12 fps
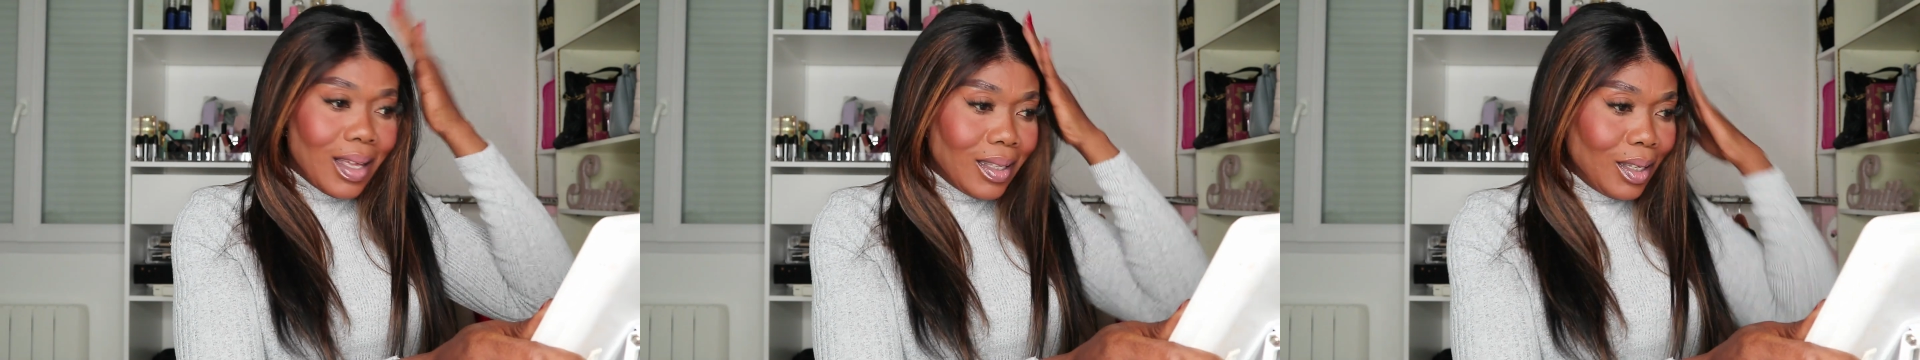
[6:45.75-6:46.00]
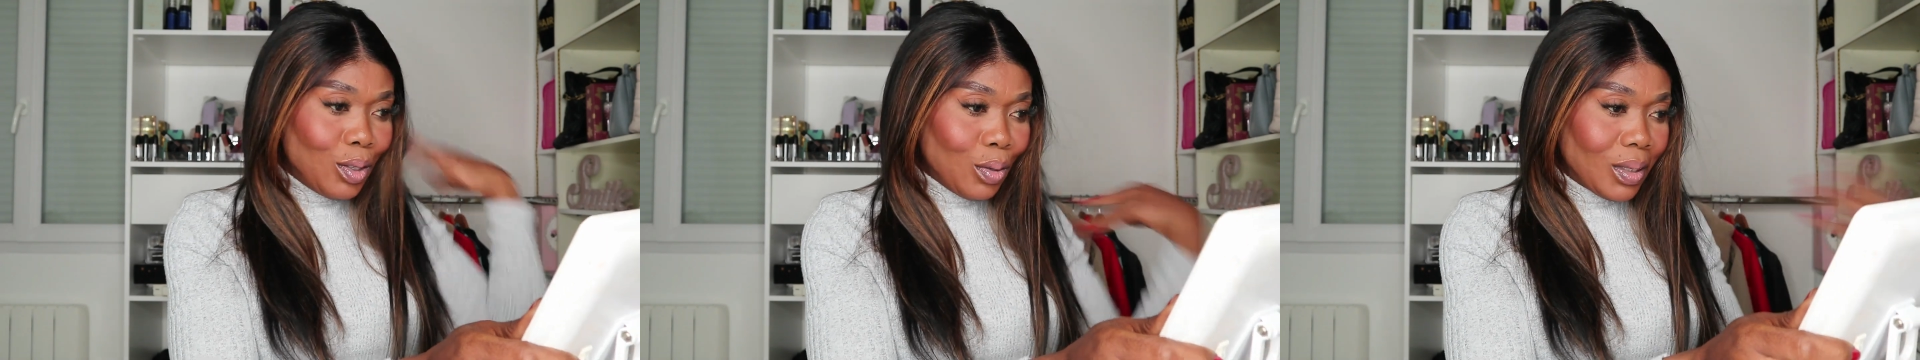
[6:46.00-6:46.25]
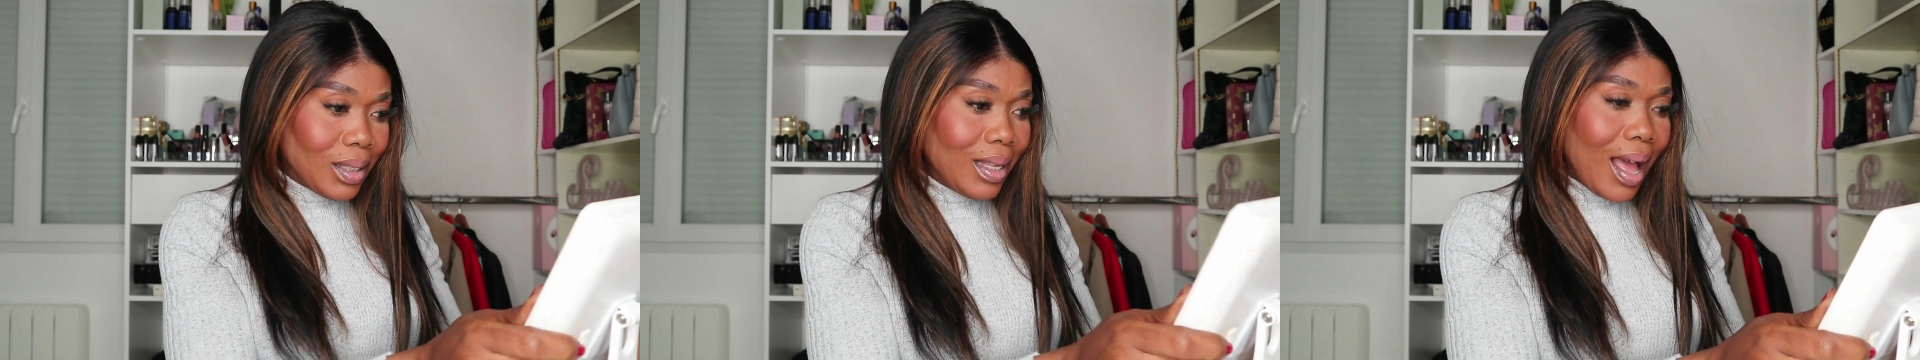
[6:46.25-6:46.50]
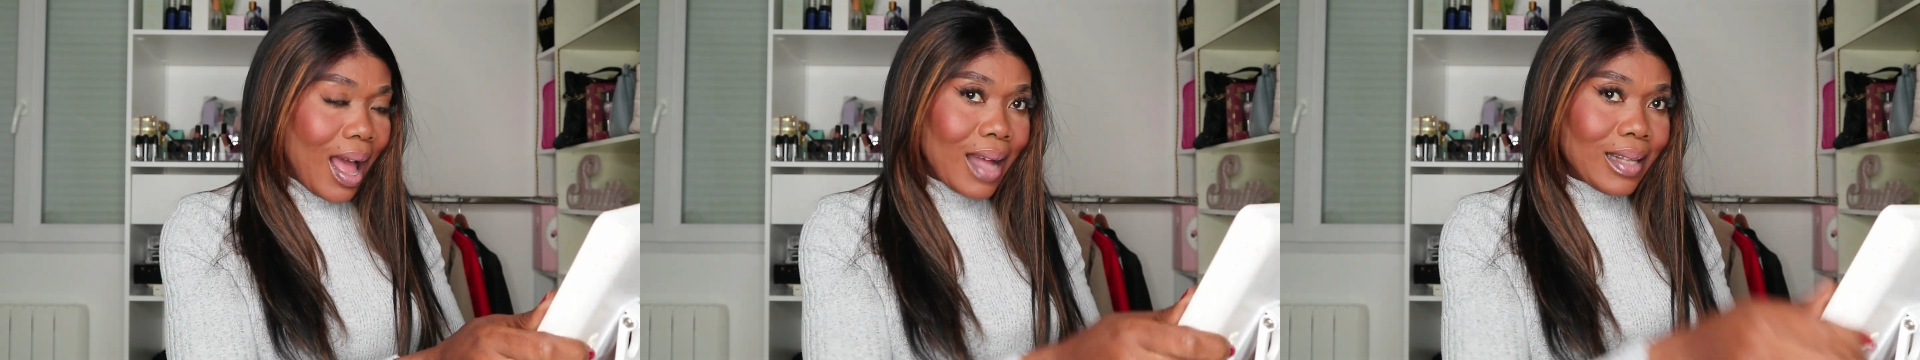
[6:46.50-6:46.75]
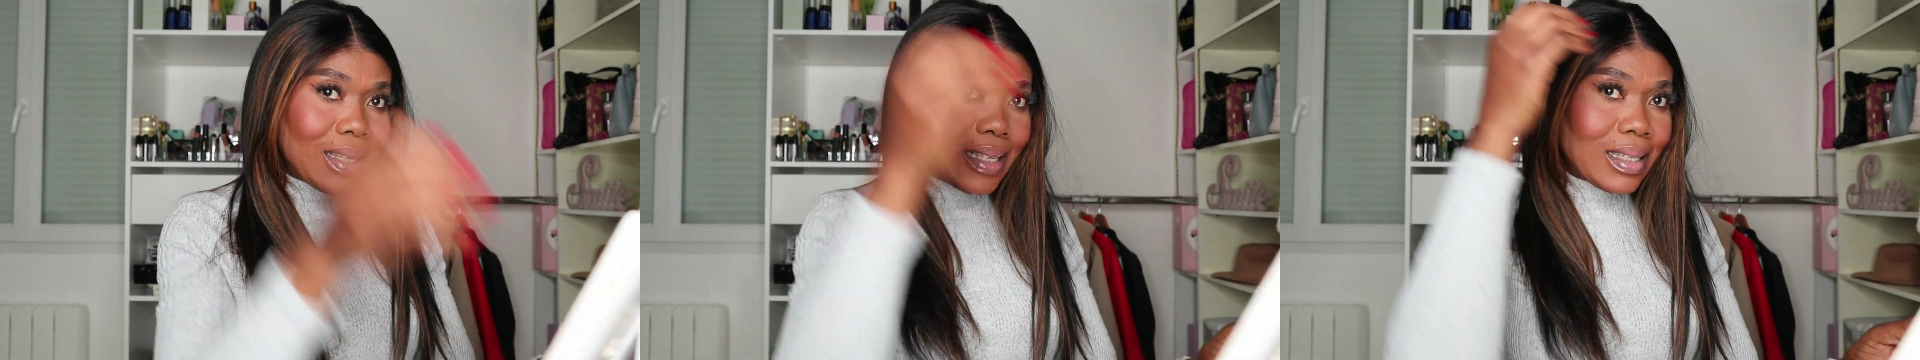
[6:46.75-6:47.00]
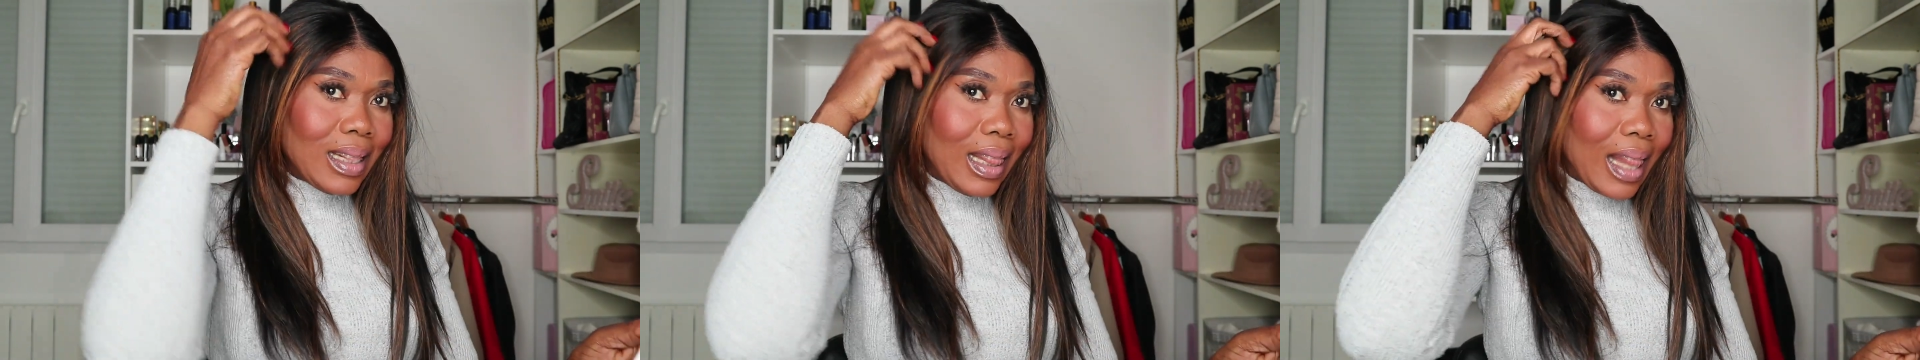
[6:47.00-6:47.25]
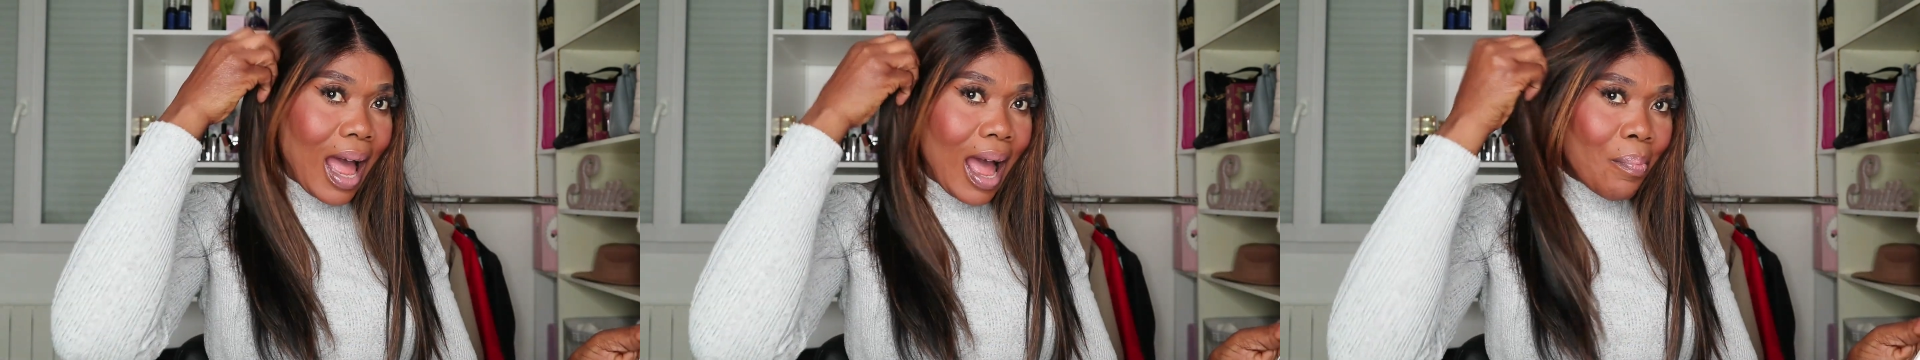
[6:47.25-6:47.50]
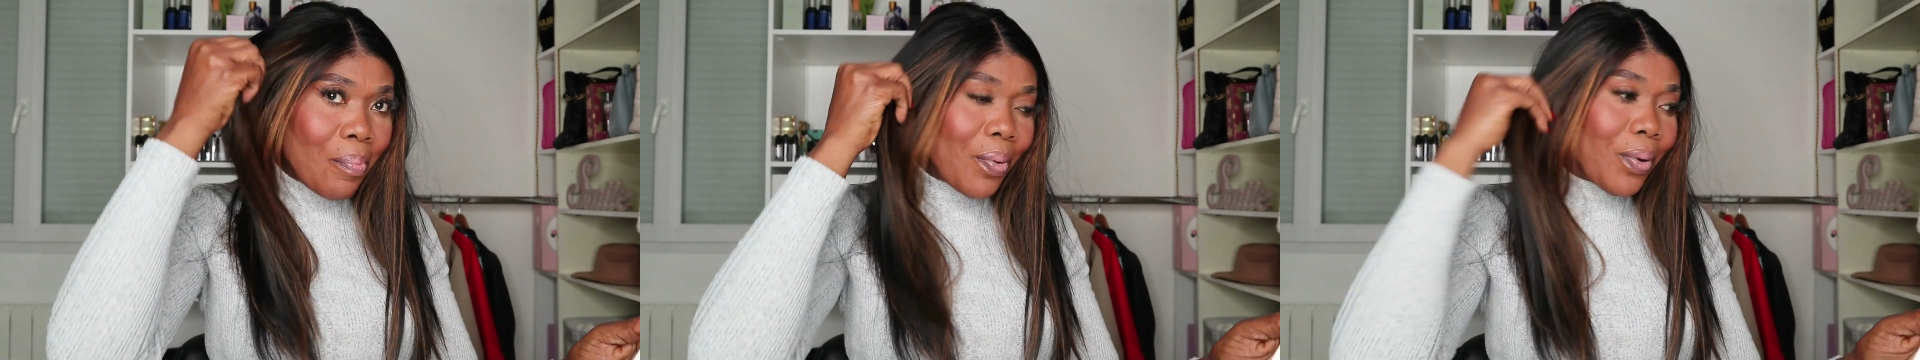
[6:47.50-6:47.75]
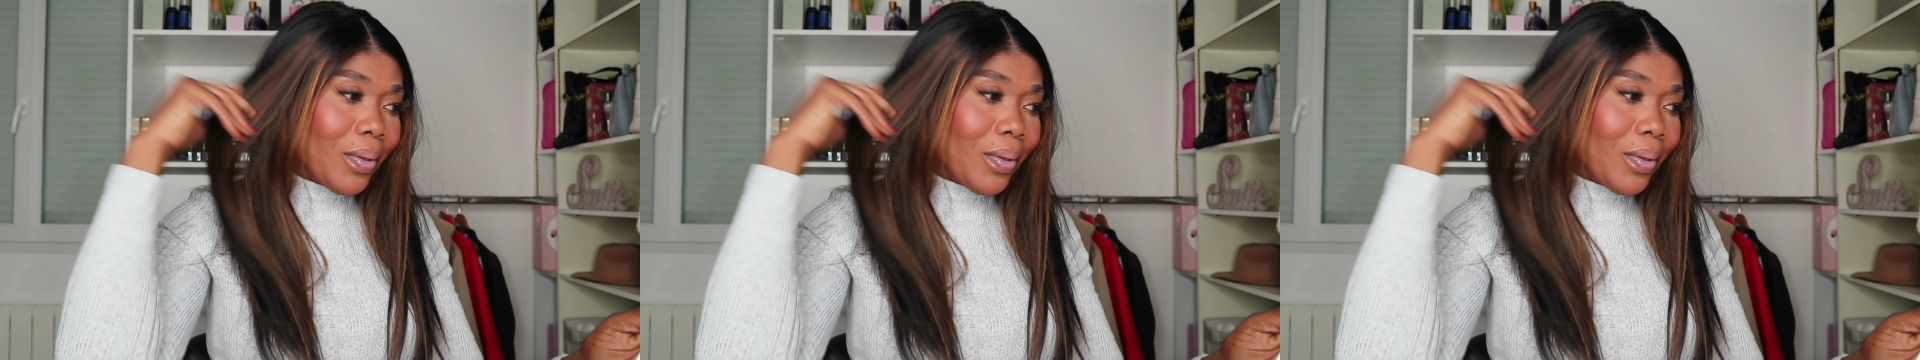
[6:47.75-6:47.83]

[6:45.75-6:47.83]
Did you see how this lap?